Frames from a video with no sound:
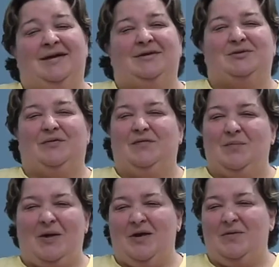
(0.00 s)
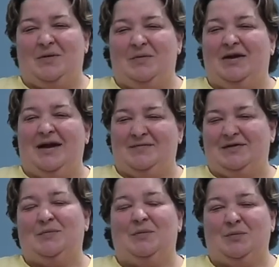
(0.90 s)
So if you're borrowing one, have
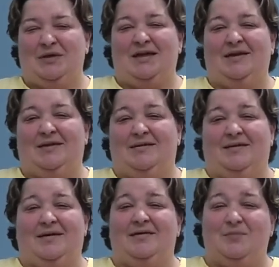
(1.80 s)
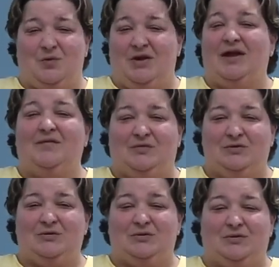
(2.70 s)
someone bring that in the morning after
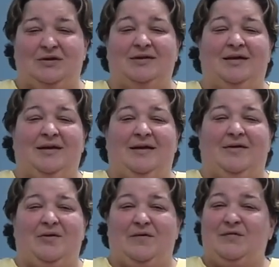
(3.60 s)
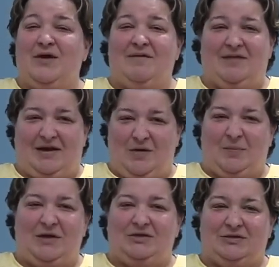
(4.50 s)
surgery, or if you're having an
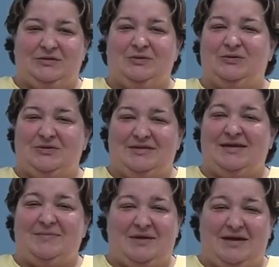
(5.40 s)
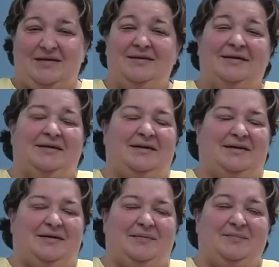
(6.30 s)
outpatient surgery, same day
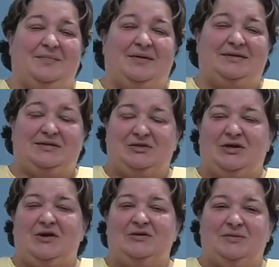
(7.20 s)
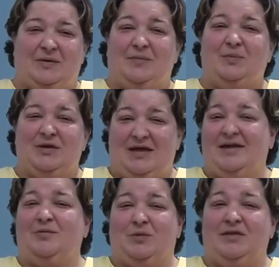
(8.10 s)
discharge, bring that
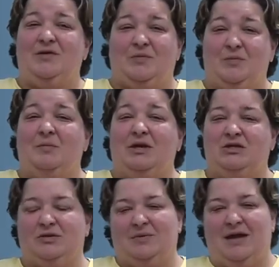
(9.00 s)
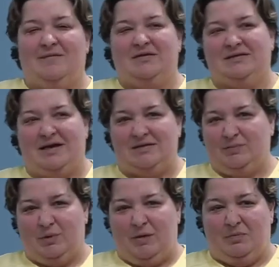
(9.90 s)
in with you and we'll make sure we have it
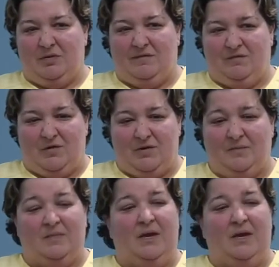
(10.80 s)
sized properly for you.